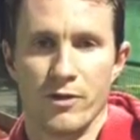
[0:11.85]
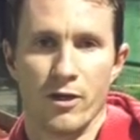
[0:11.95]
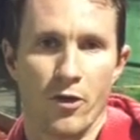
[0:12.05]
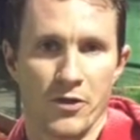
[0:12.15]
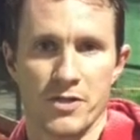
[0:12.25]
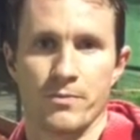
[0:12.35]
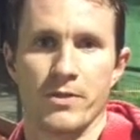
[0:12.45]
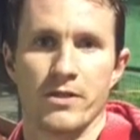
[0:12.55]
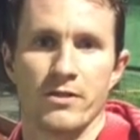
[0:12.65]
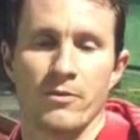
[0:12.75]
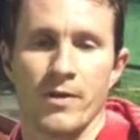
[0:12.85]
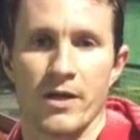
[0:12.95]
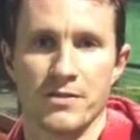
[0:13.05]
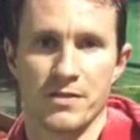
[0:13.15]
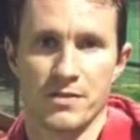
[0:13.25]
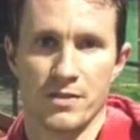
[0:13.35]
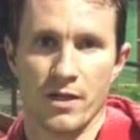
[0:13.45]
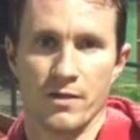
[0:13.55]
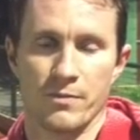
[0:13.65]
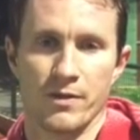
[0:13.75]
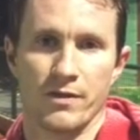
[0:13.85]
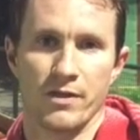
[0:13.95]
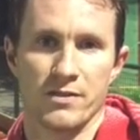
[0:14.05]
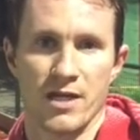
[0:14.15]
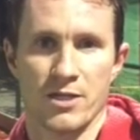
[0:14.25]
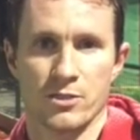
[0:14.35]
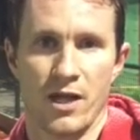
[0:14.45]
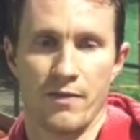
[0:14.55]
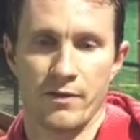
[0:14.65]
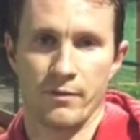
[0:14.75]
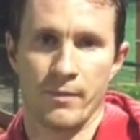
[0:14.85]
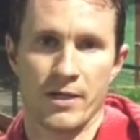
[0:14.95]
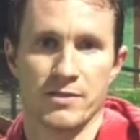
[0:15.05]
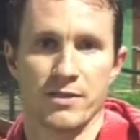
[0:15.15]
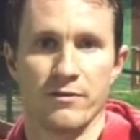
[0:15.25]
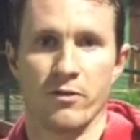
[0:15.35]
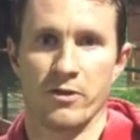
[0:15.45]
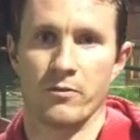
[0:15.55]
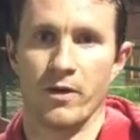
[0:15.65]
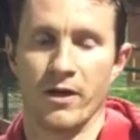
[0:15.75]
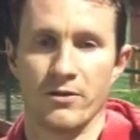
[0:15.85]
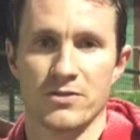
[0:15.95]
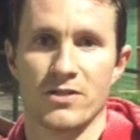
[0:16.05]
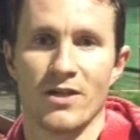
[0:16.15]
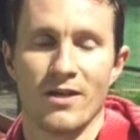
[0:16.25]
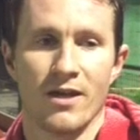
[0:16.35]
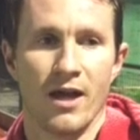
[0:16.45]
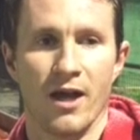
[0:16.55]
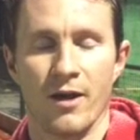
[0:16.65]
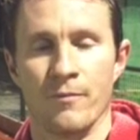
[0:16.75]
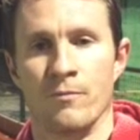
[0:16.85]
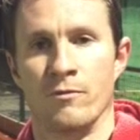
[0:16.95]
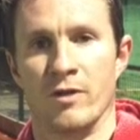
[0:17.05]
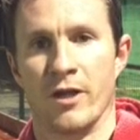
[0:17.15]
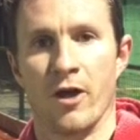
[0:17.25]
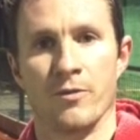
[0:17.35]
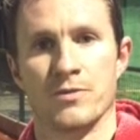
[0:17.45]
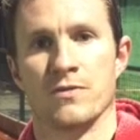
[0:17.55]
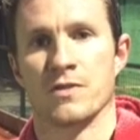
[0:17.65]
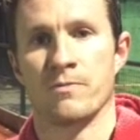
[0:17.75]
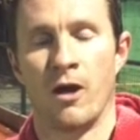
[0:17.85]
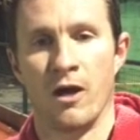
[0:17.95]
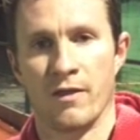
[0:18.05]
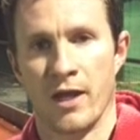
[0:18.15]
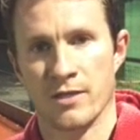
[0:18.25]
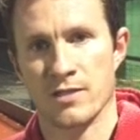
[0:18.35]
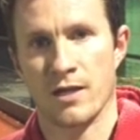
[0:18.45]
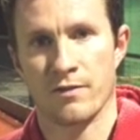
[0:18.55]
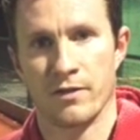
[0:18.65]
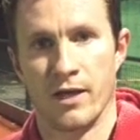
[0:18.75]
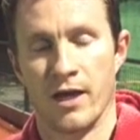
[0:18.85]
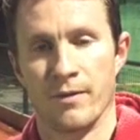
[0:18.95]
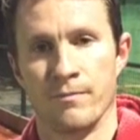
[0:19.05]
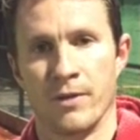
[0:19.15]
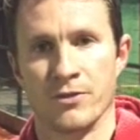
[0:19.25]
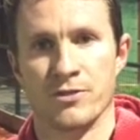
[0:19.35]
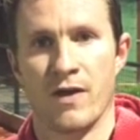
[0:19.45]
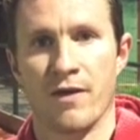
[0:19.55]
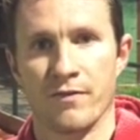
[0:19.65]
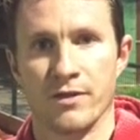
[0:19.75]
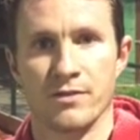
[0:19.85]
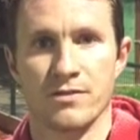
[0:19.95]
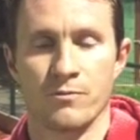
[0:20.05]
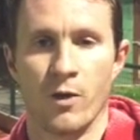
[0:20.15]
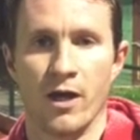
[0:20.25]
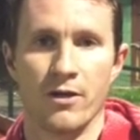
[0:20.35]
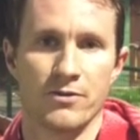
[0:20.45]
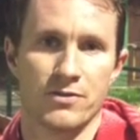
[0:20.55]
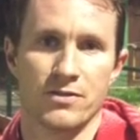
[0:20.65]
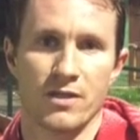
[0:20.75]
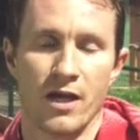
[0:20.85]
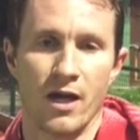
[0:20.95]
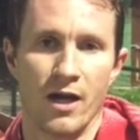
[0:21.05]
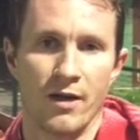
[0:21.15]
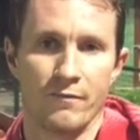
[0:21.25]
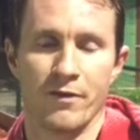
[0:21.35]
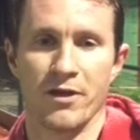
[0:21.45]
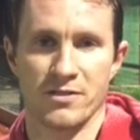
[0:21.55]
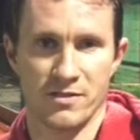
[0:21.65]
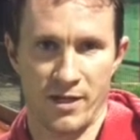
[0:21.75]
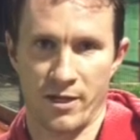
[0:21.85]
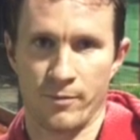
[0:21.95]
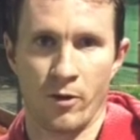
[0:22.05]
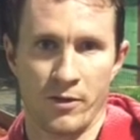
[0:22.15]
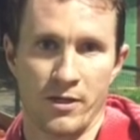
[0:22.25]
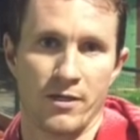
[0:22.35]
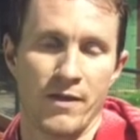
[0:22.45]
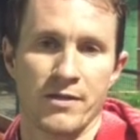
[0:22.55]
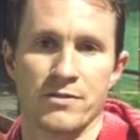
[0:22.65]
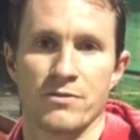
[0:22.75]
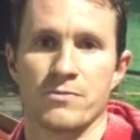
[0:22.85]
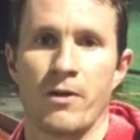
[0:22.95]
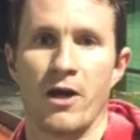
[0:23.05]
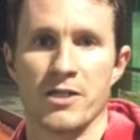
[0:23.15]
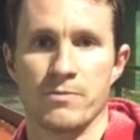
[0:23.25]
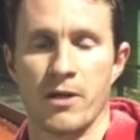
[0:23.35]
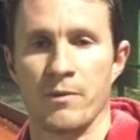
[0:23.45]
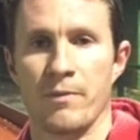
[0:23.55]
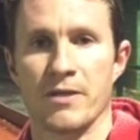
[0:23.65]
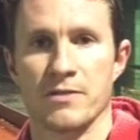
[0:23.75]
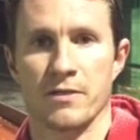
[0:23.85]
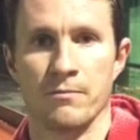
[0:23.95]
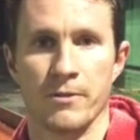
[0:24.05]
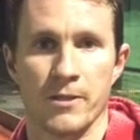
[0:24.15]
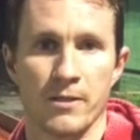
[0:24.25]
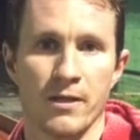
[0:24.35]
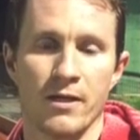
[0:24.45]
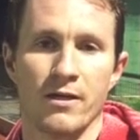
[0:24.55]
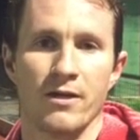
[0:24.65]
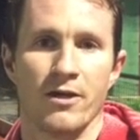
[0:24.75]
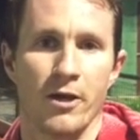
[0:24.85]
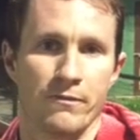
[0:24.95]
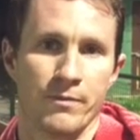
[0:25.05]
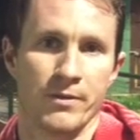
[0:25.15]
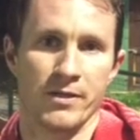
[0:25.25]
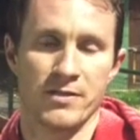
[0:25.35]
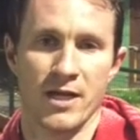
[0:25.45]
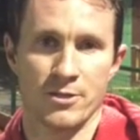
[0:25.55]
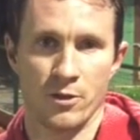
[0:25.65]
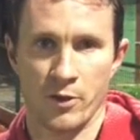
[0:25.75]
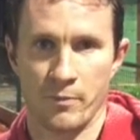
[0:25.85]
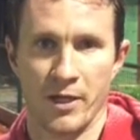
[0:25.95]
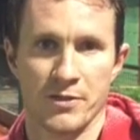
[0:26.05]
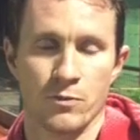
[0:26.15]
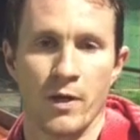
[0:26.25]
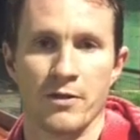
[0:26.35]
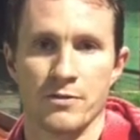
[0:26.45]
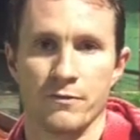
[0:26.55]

a real honour to be nominated to be the International Athlete Ambassador of Hockey Wales. We really hope to inspire the next bunch of athletes in Wales, first to take up hockey and then to aspire to become the best they can be, and hopefully be international hockey players for Wales